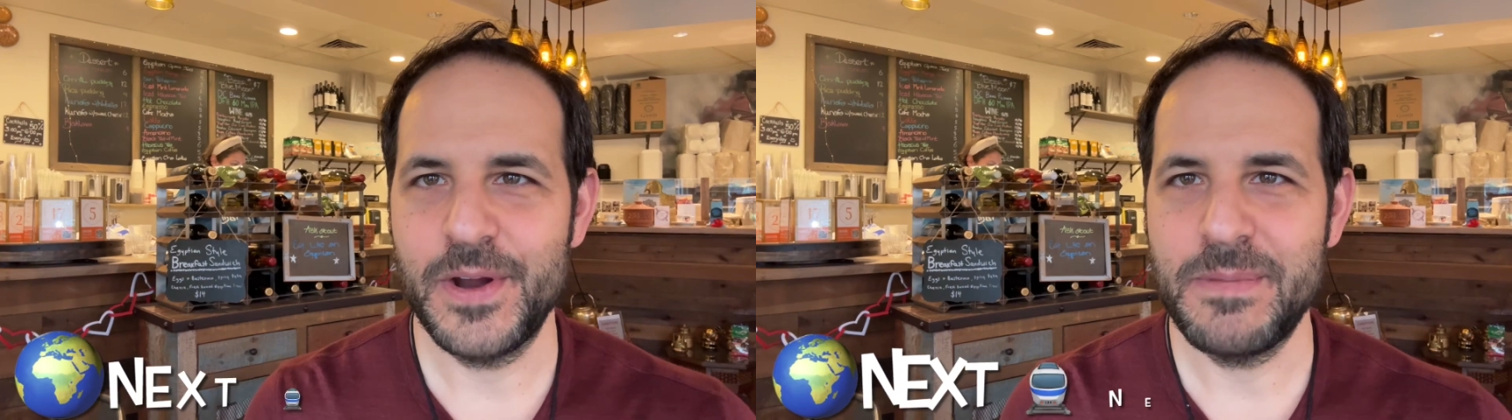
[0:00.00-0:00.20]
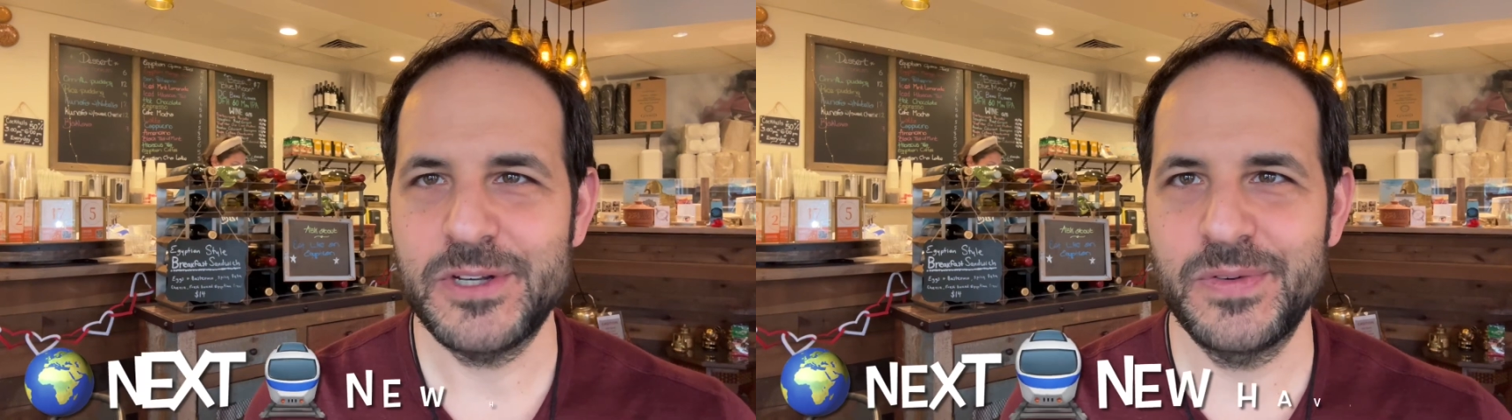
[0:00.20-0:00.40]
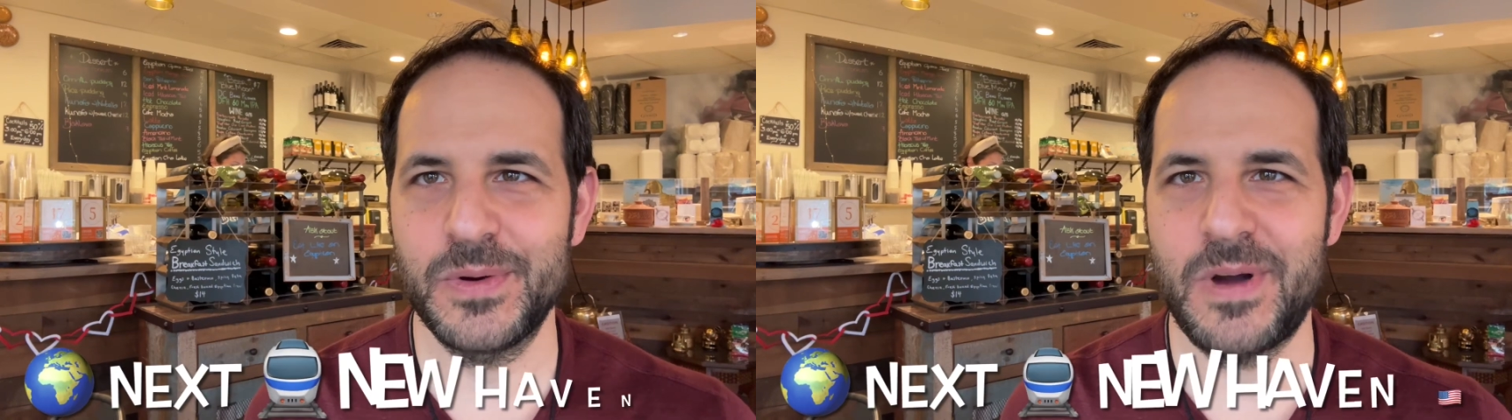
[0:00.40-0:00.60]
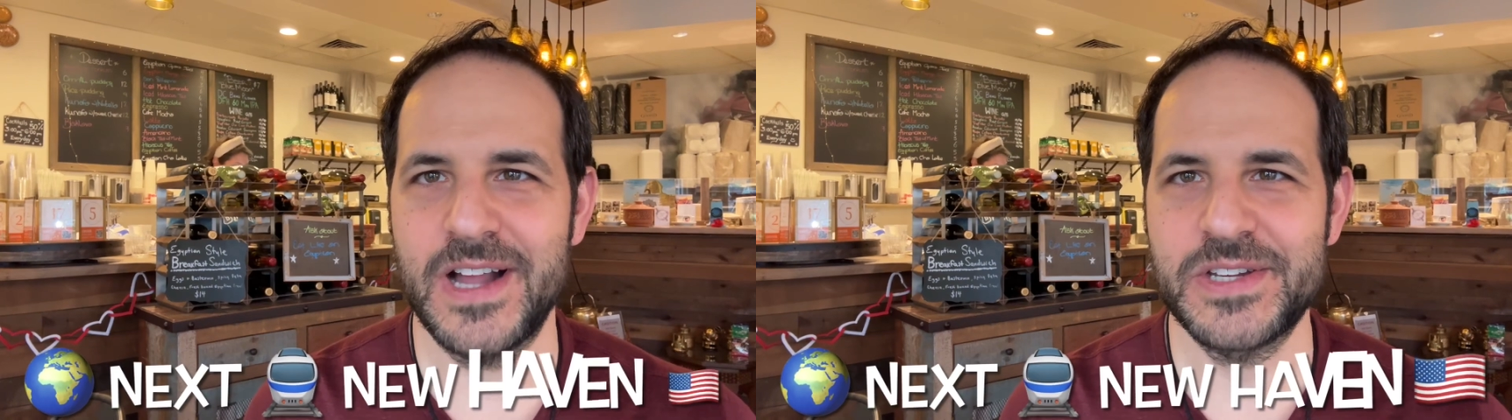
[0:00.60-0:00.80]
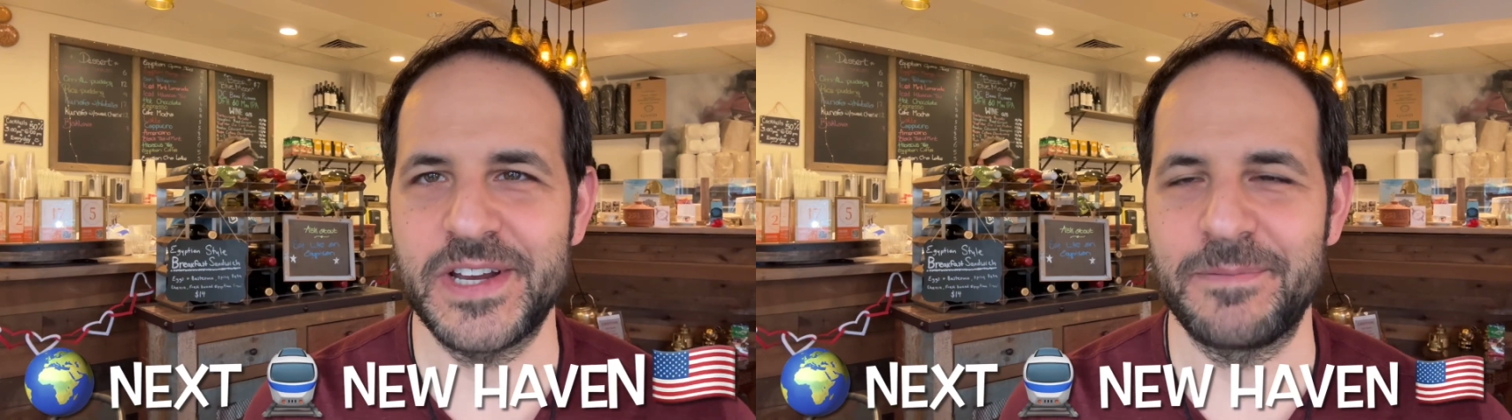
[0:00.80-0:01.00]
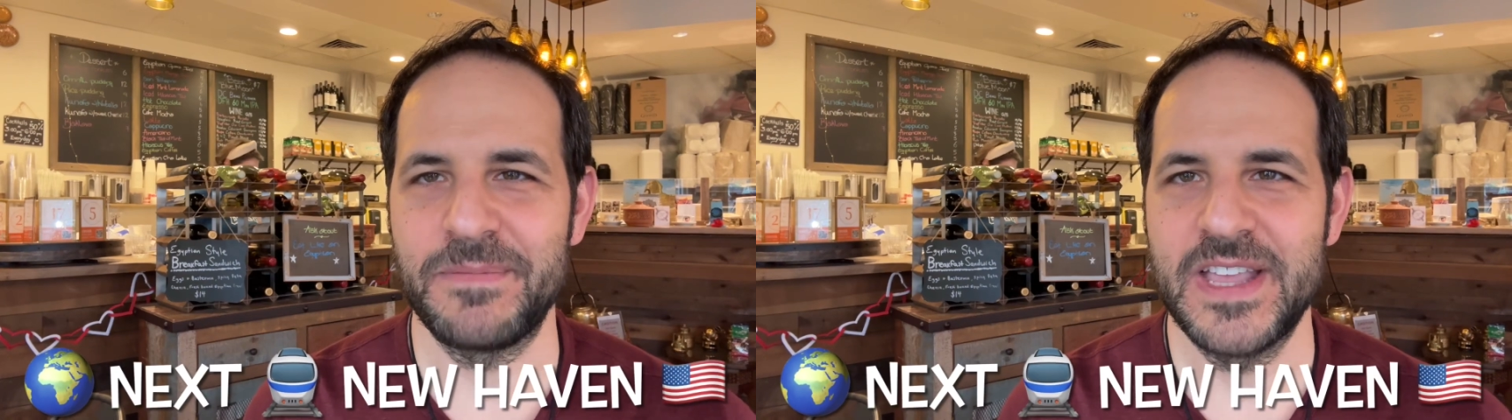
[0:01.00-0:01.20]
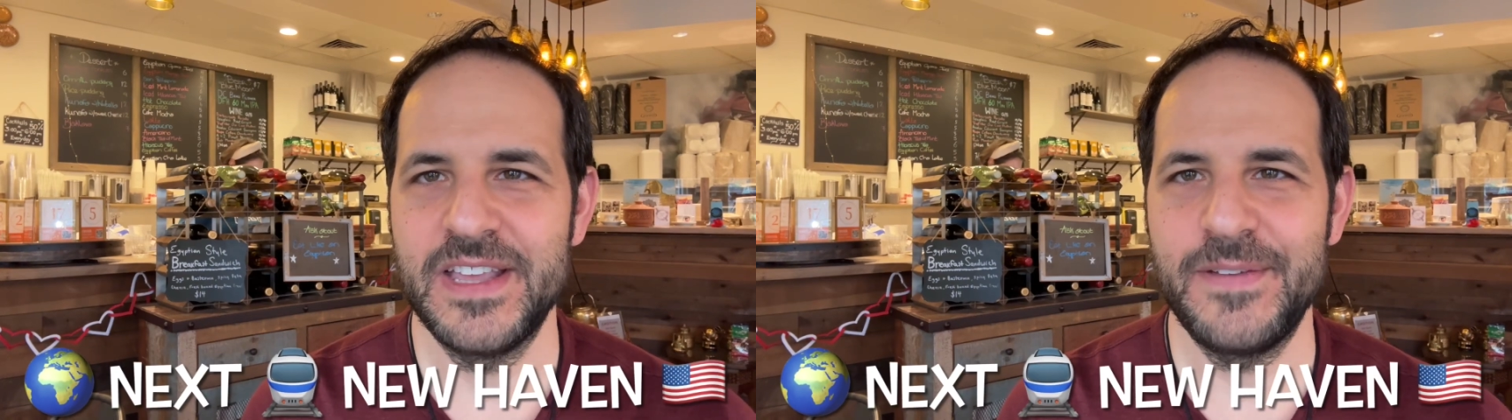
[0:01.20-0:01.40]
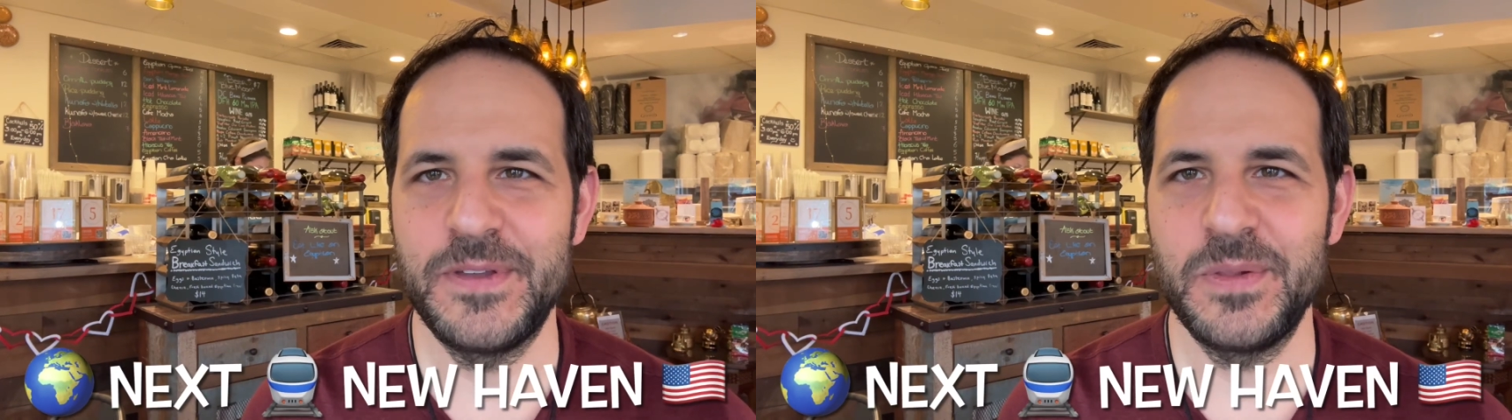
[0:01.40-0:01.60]
much for watching.
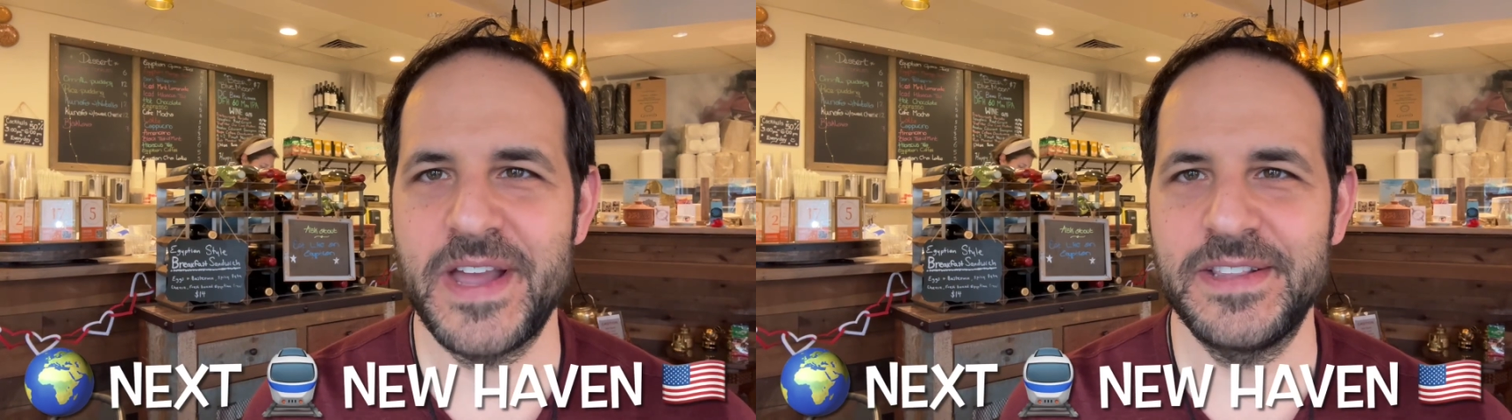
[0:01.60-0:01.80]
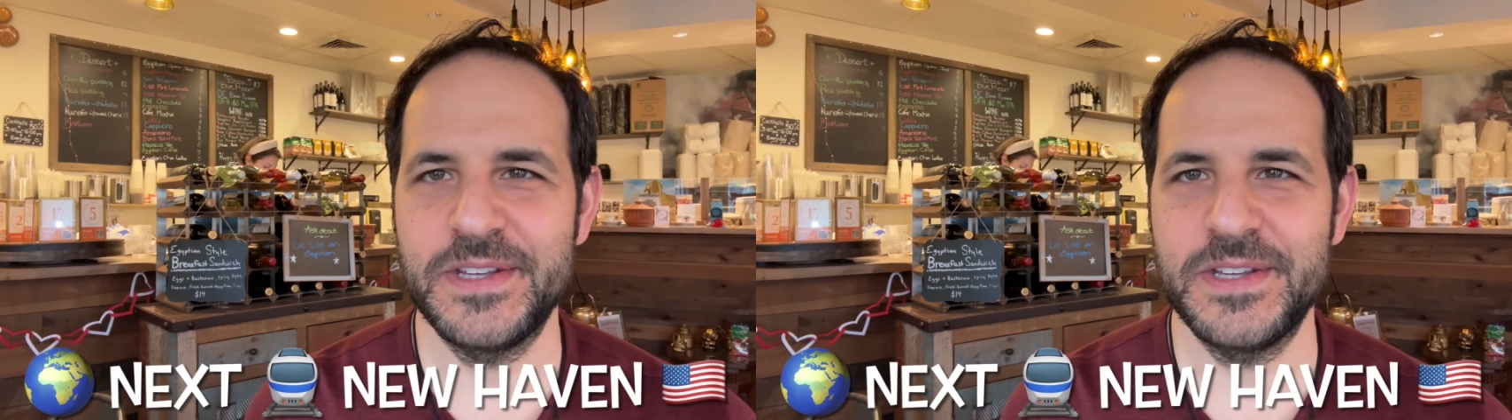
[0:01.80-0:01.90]
If you like